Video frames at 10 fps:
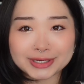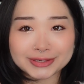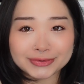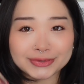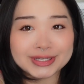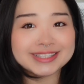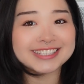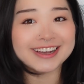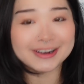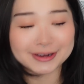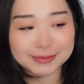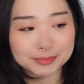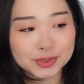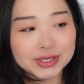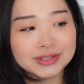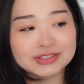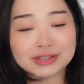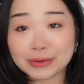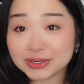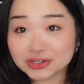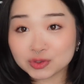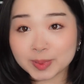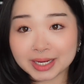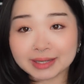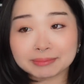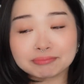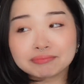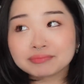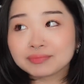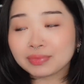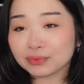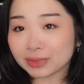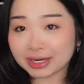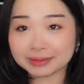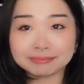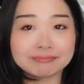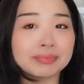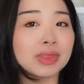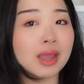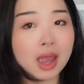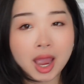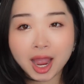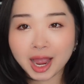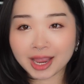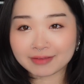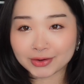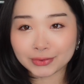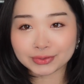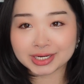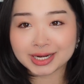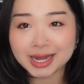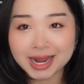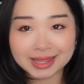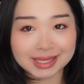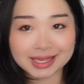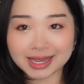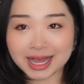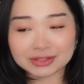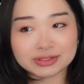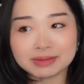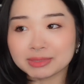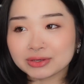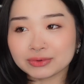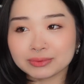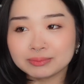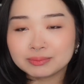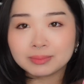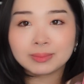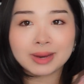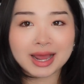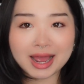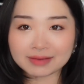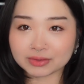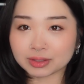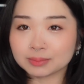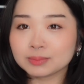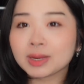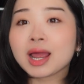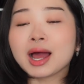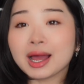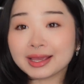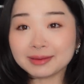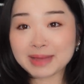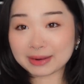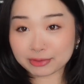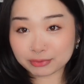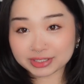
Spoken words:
Nendoroids. So I went to Japan, right? I have owned nothing Hatsune Miku ever. I come back with 3